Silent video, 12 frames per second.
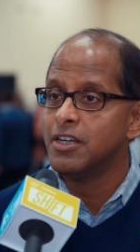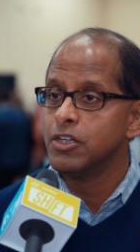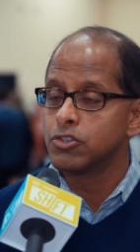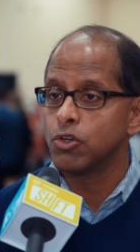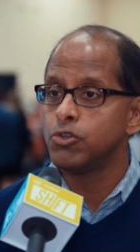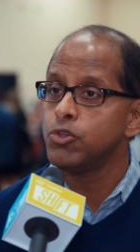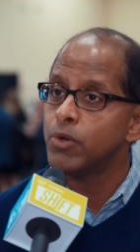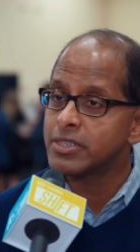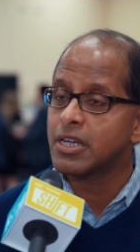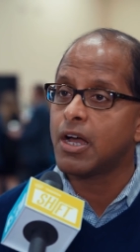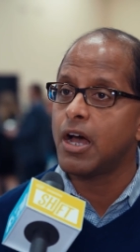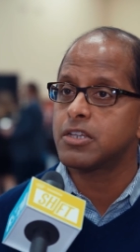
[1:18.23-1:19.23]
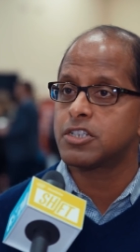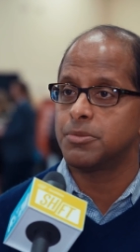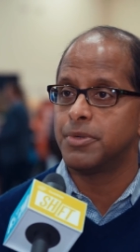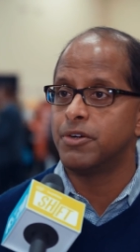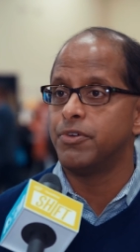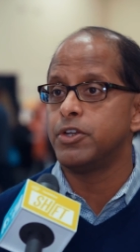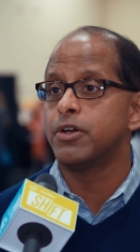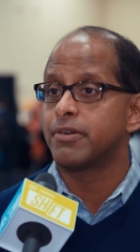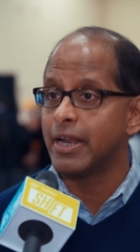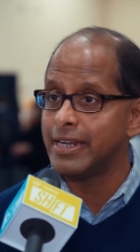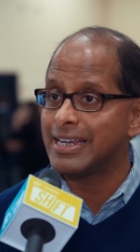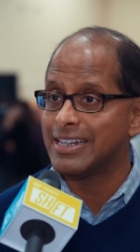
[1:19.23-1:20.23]
So you as a customer, when you're
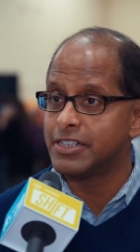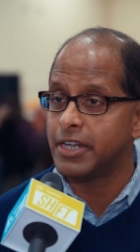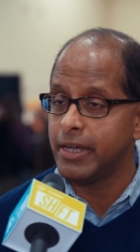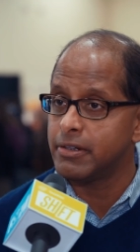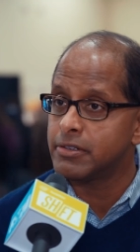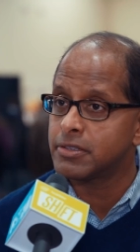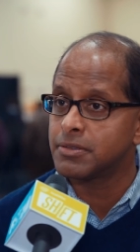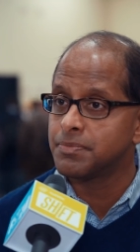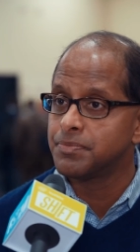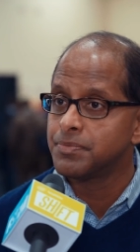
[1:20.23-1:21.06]
running containers,